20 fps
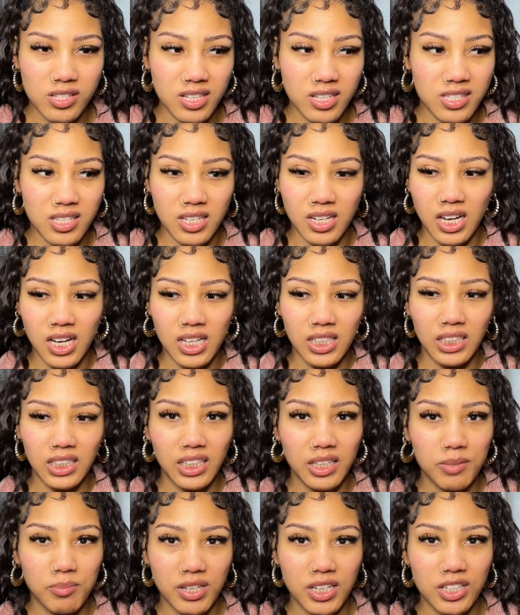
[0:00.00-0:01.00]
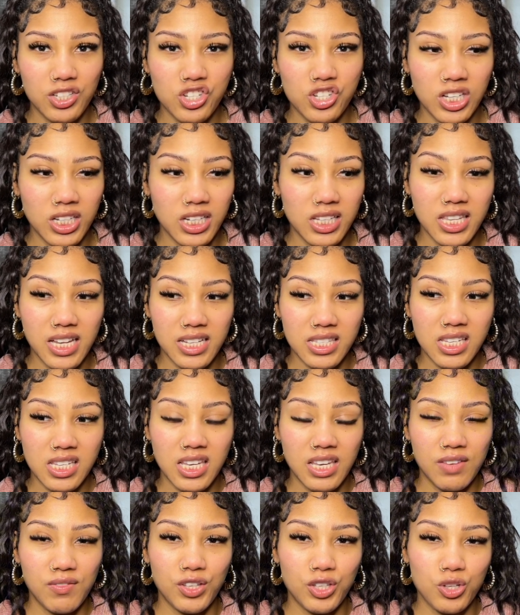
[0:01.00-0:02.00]
It's an unlimited genie that's
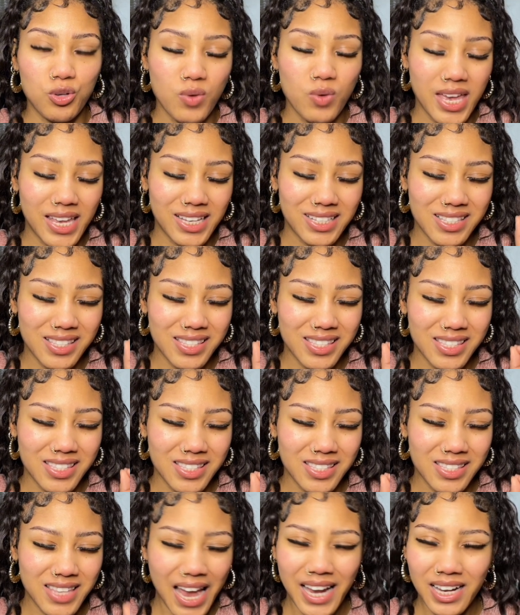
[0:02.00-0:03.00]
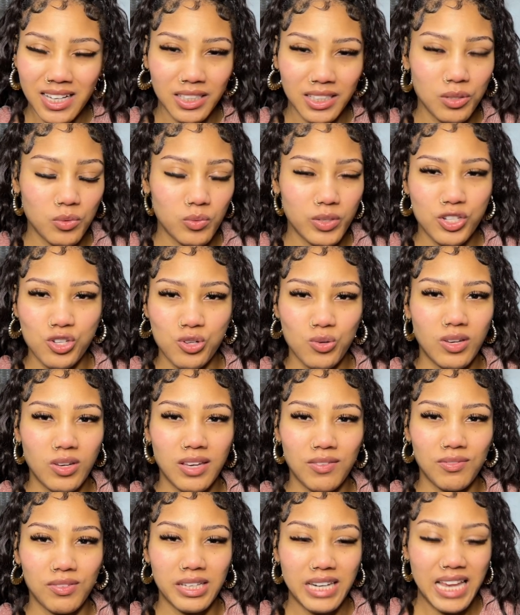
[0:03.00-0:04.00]
giving you exactly what you
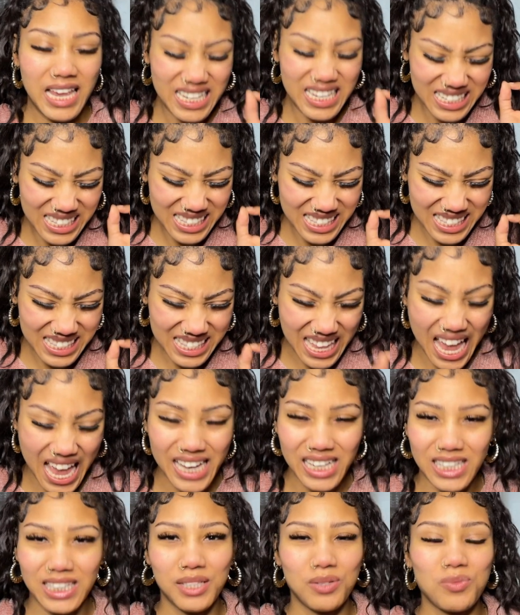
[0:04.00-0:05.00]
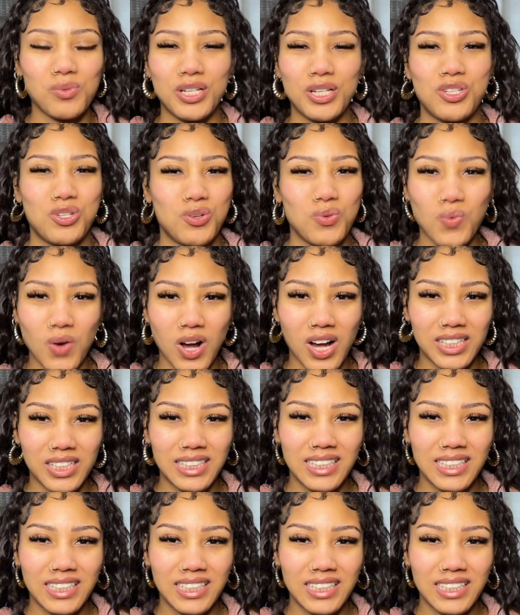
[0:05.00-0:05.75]
give it, exactly what you want.